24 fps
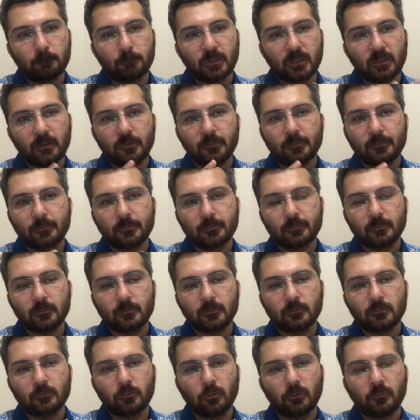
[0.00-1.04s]
Please
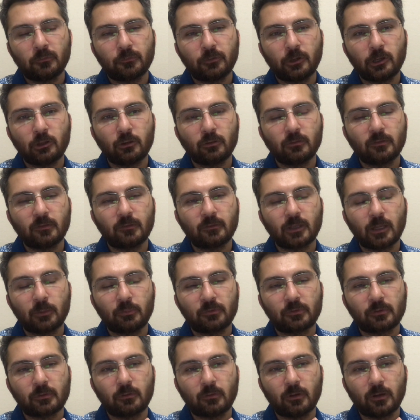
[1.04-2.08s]
don't forget to
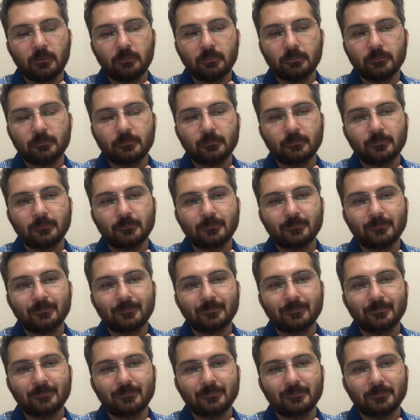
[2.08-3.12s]
subscribe.
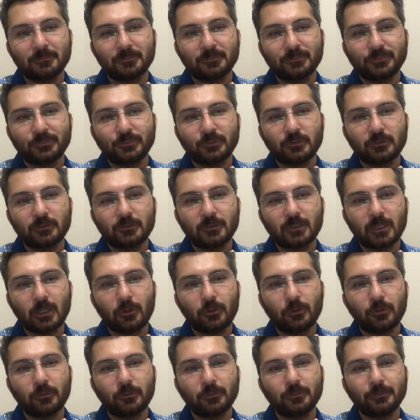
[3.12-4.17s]
See
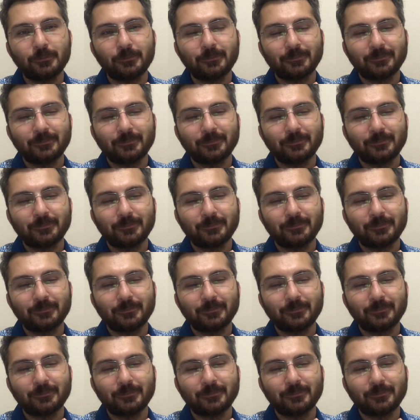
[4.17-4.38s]
you